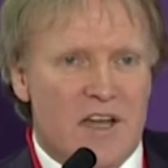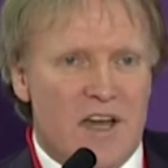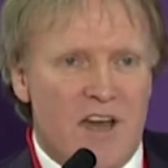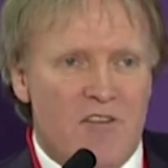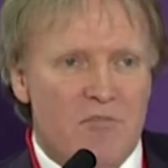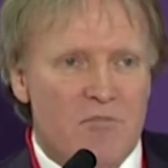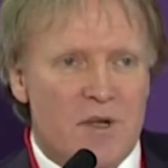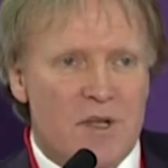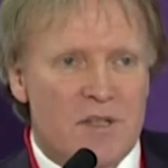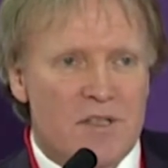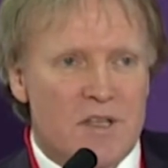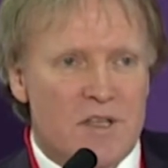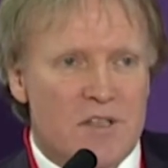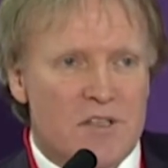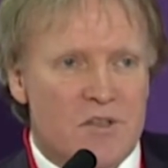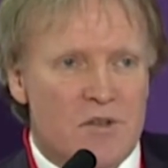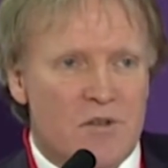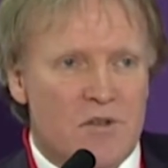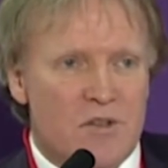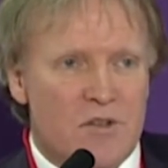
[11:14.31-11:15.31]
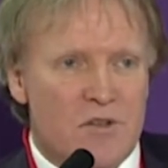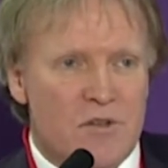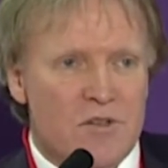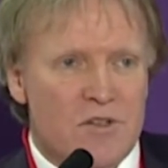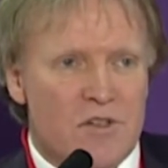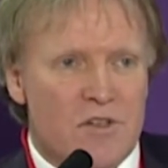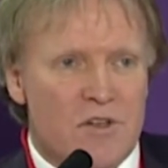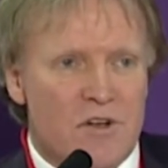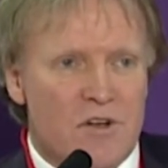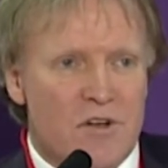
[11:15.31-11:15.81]
Everybody says to only use
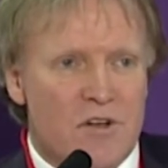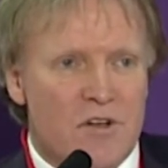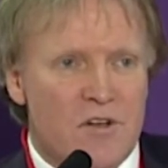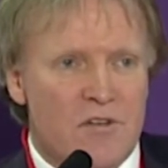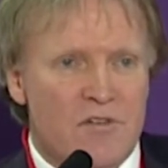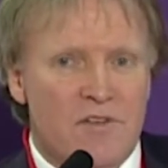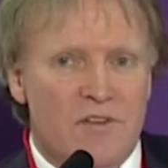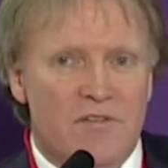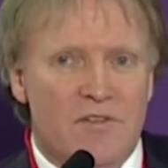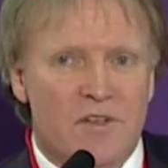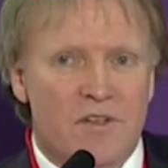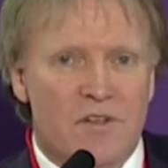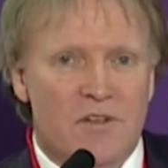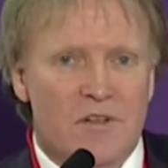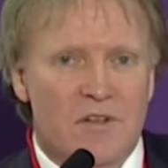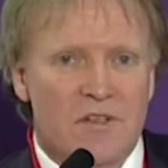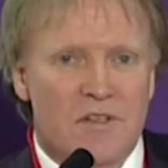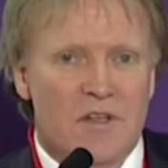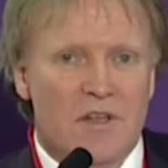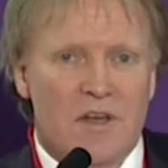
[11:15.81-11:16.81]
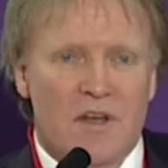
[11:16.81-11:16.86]
30 or 50 units.